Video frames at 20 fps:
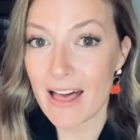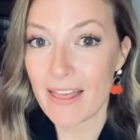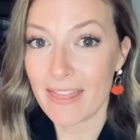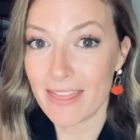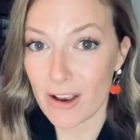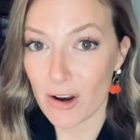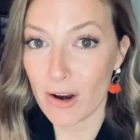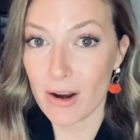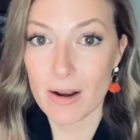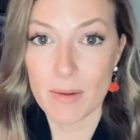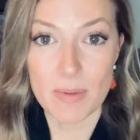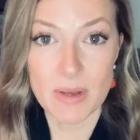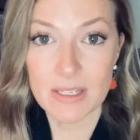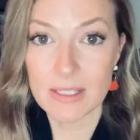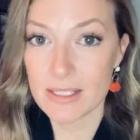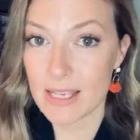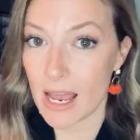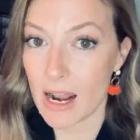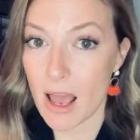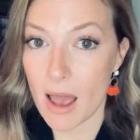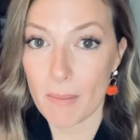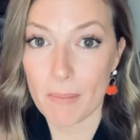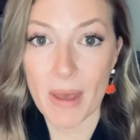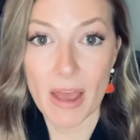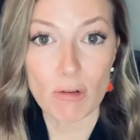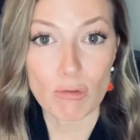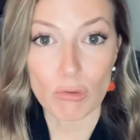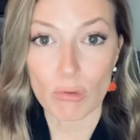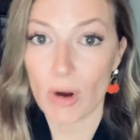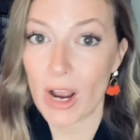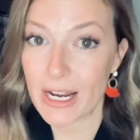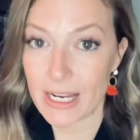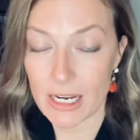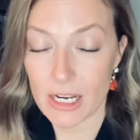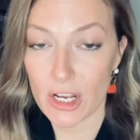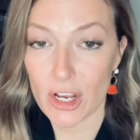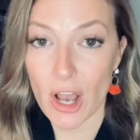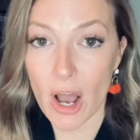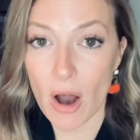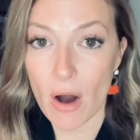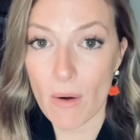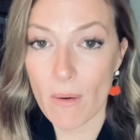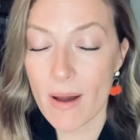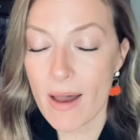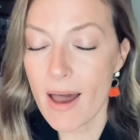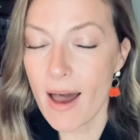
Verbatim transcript: they're going to be set up and ready to go.